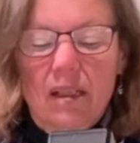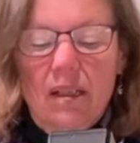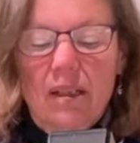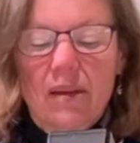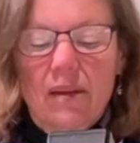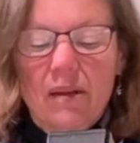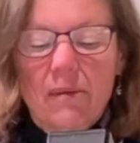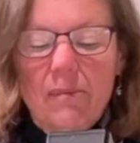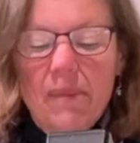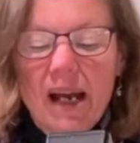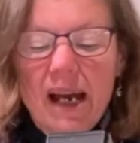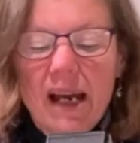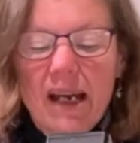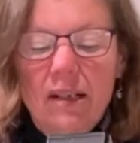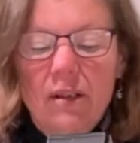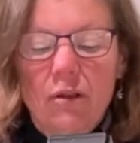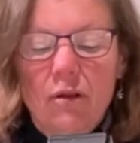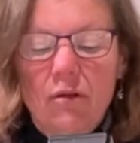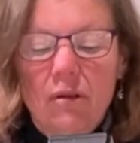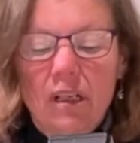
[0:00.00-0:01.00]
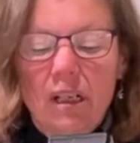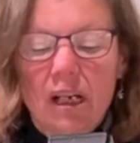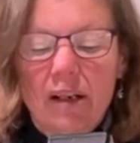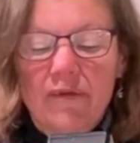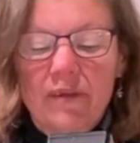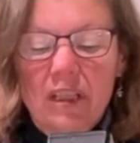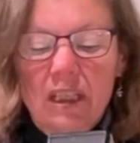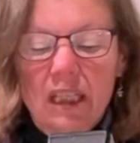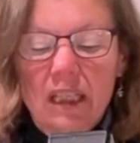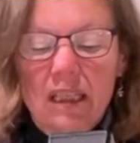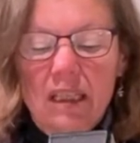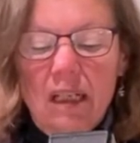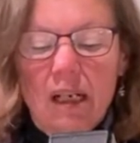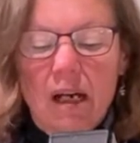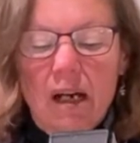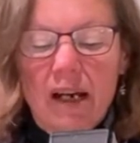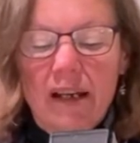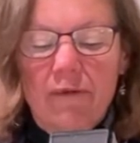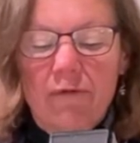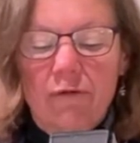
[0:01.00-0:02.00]
The man who loves his
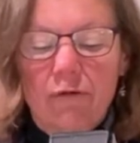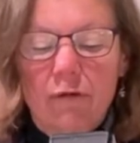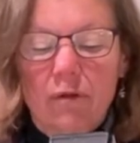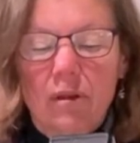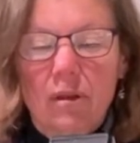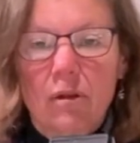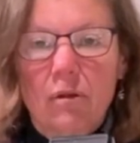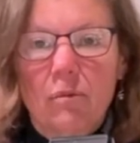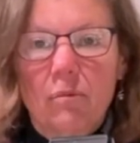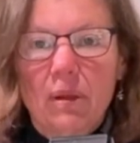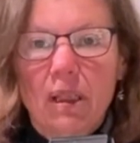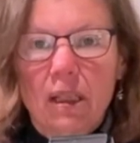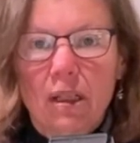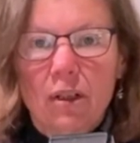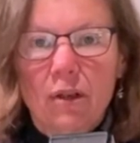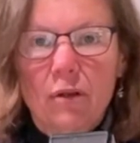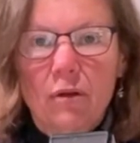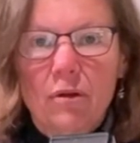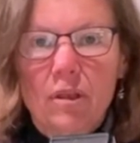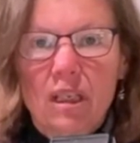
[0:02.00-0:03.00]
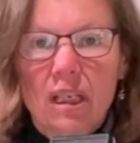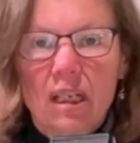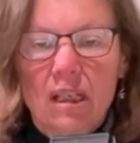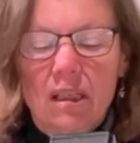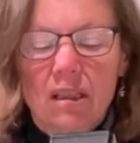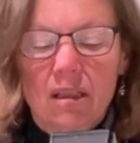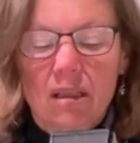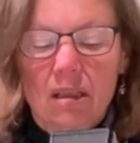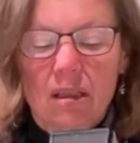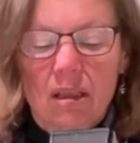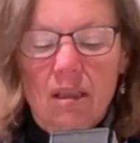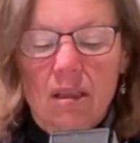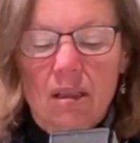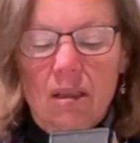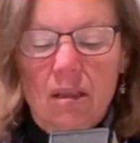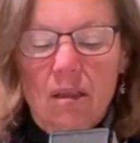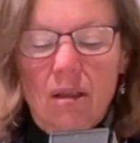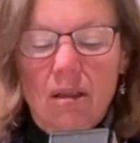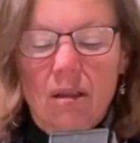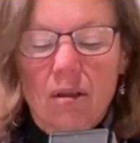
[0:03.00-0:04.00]
life will lose it,
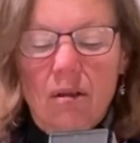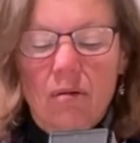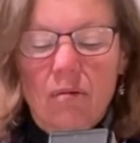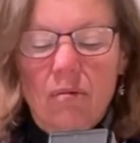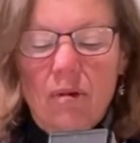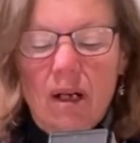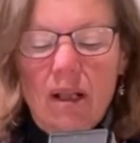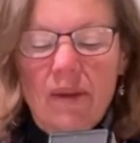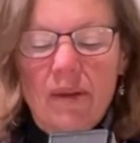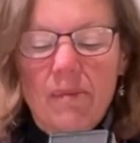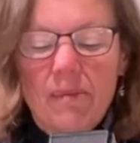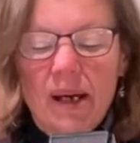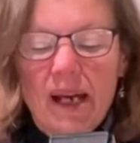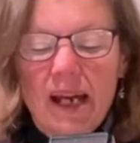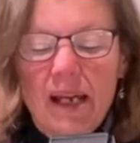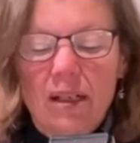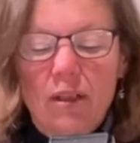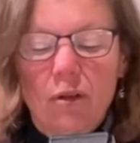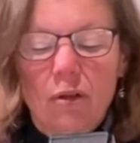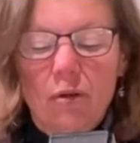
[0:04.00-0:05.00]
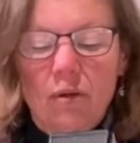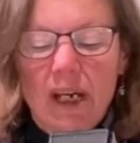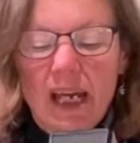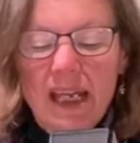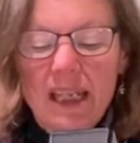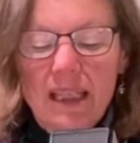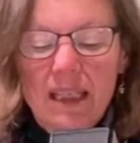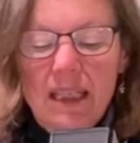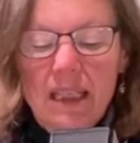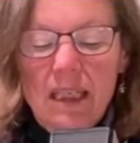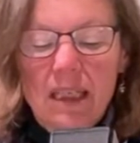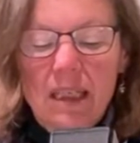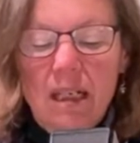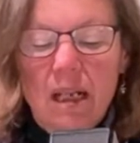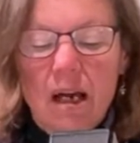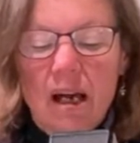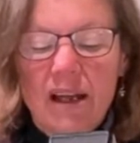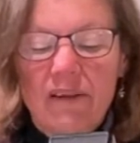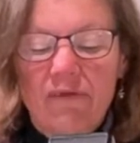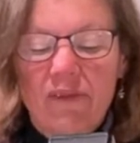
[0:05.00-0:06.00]
while the man who hates his
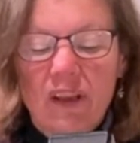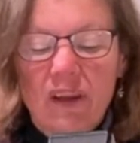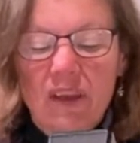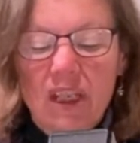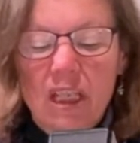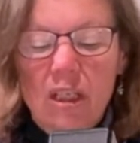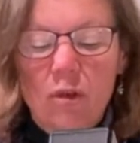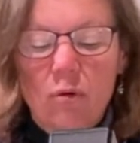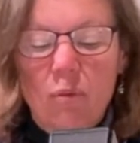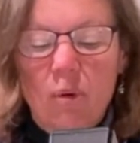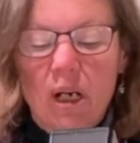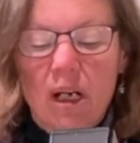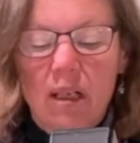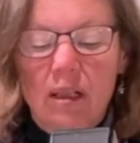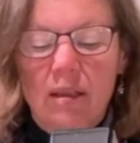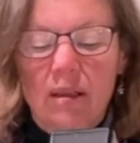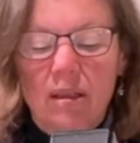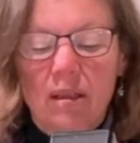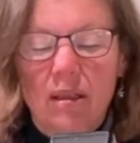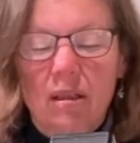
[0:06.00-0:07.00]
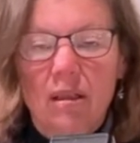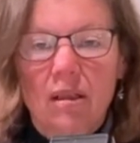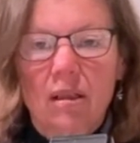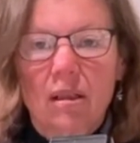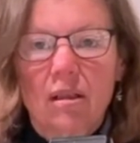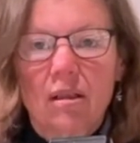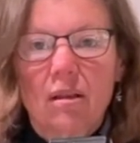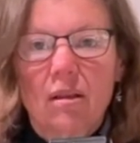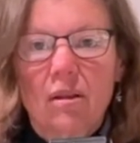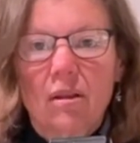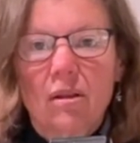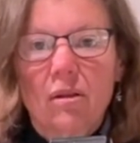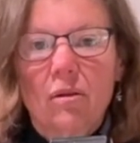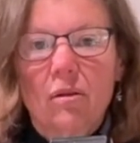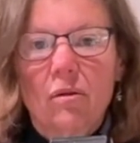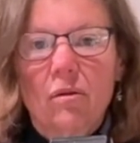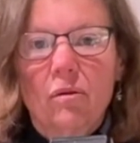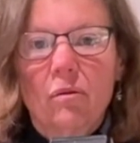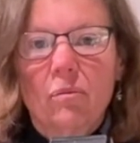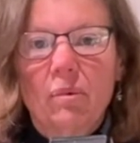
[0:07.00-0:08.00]
life in this world
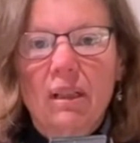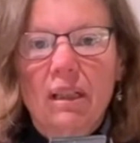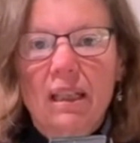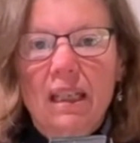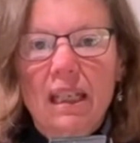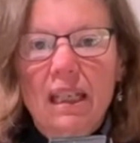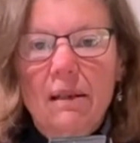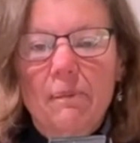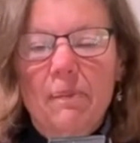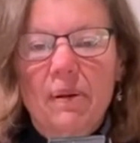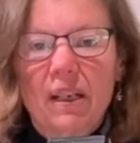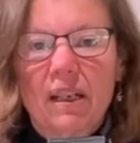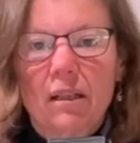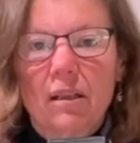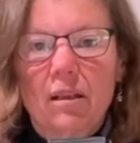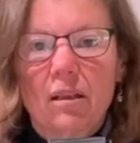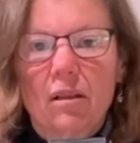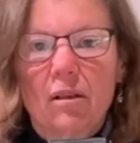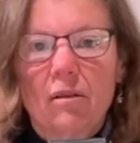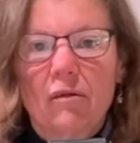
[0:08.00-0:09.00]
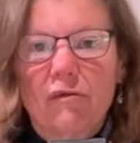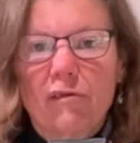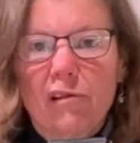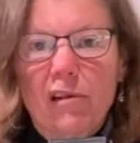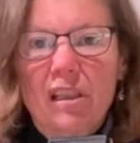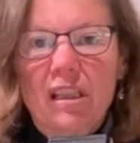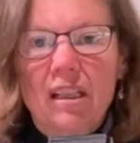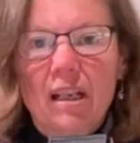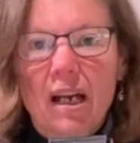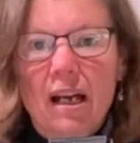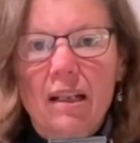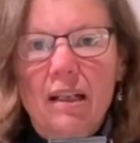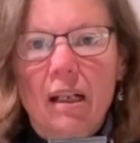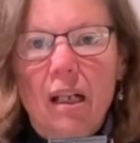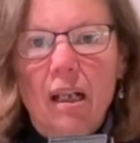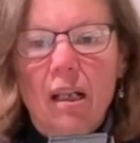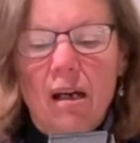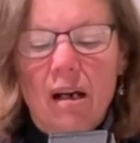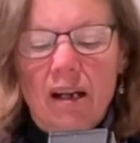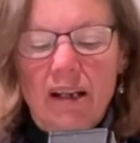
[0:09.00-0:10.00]
will keep it for eternal
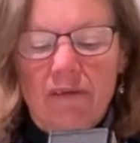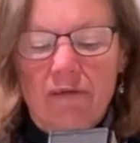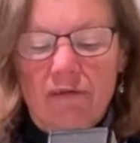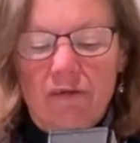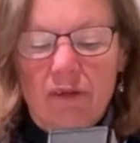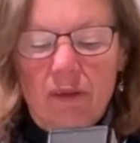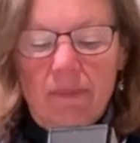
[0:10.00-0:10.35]
life.